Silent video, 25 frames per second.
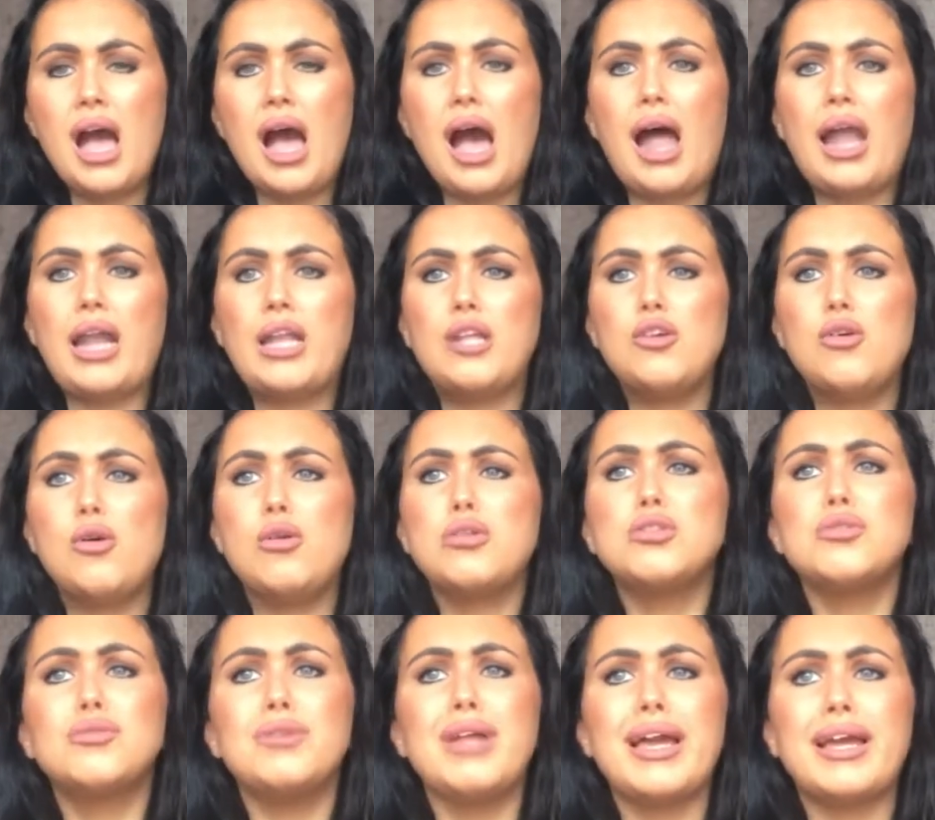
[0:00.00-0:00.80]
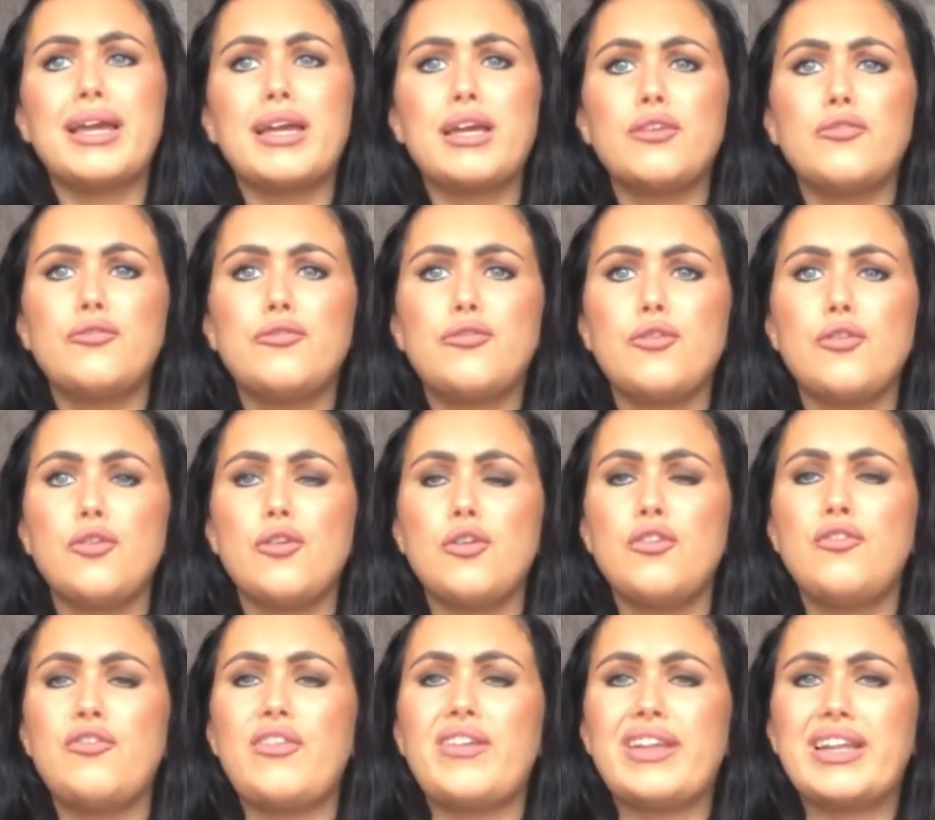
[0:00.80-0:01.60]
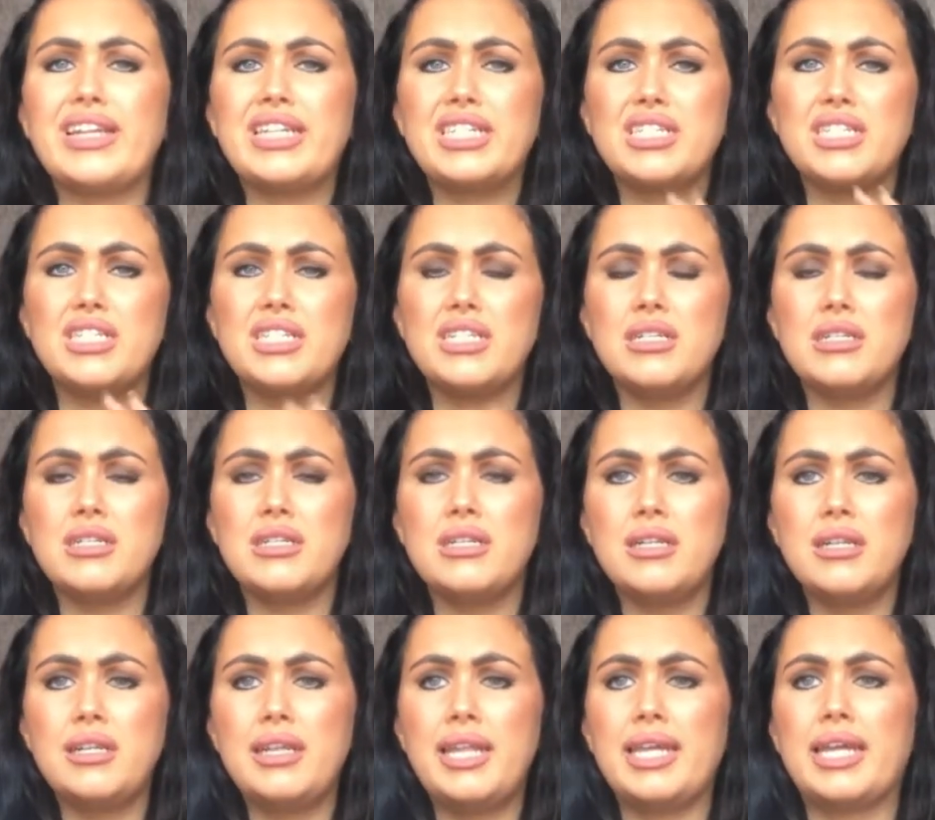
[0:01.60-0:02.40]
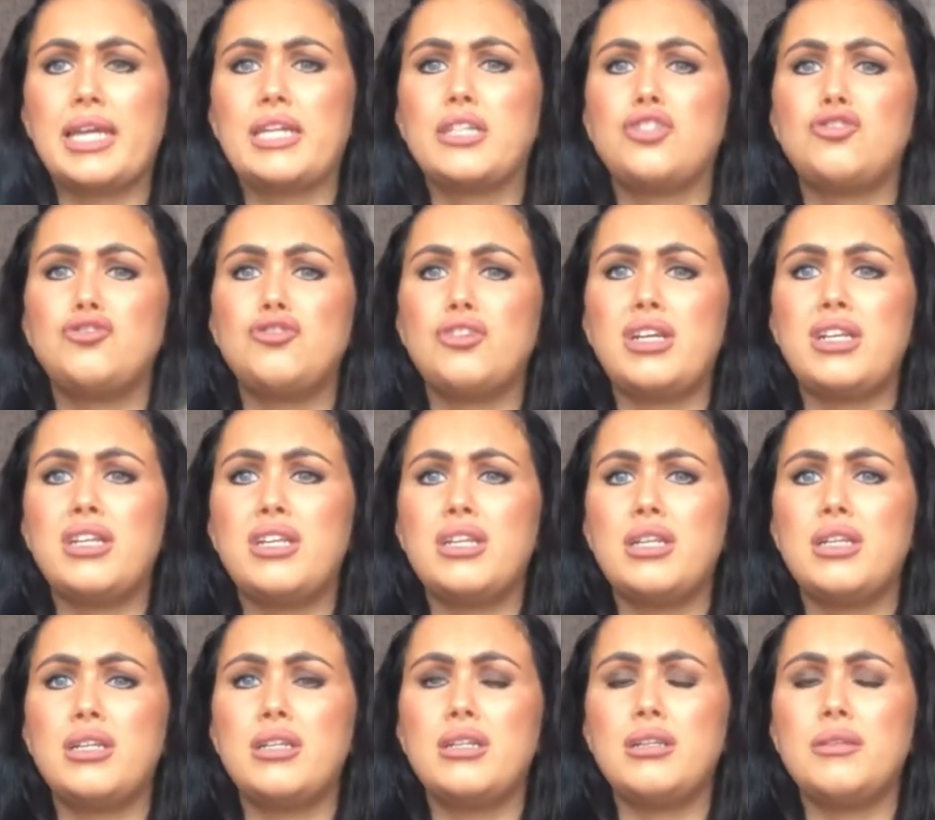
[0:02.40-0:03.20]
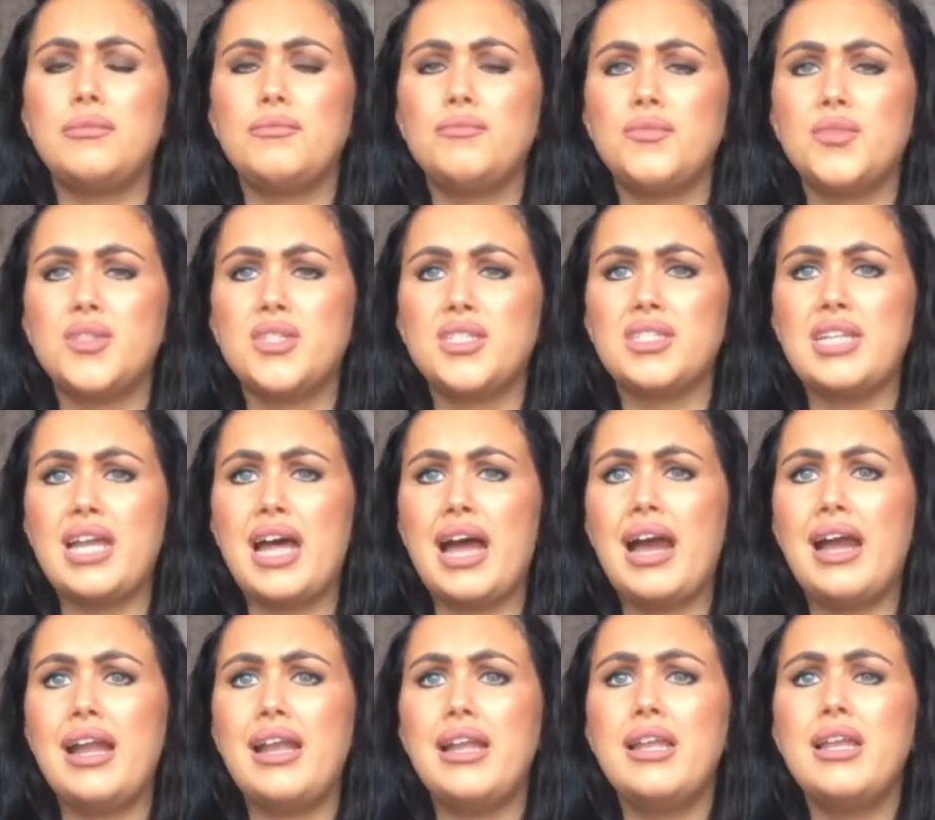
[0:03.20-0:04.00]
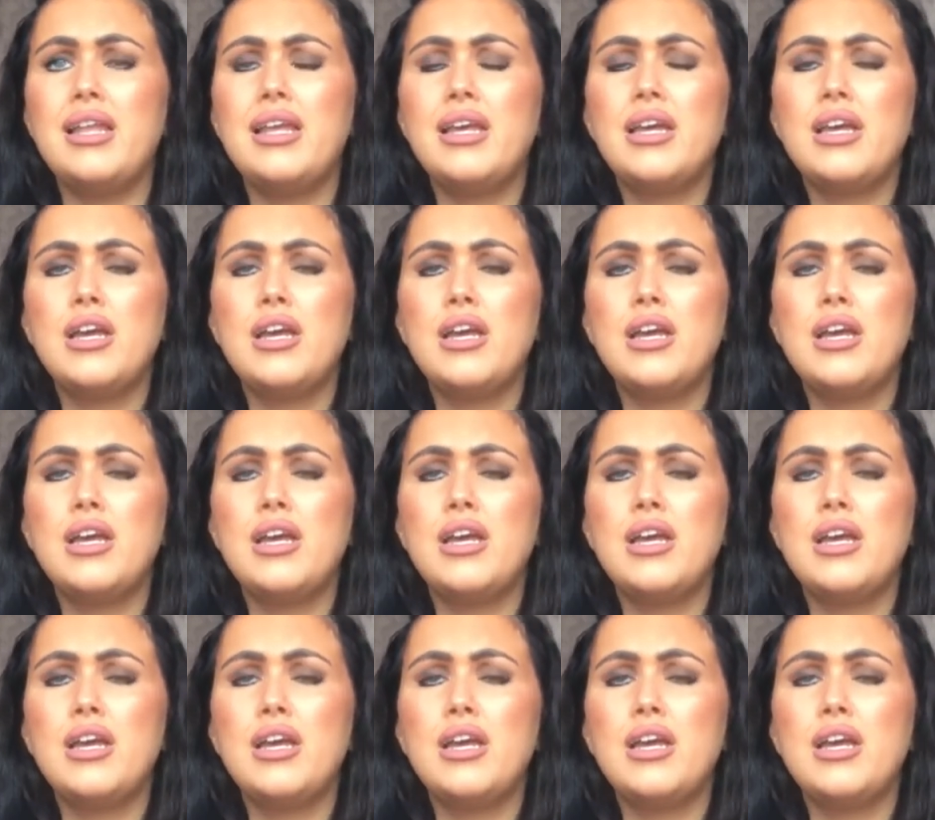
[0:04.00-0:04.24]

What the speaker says: And I also like it for finishing, like a straightening style.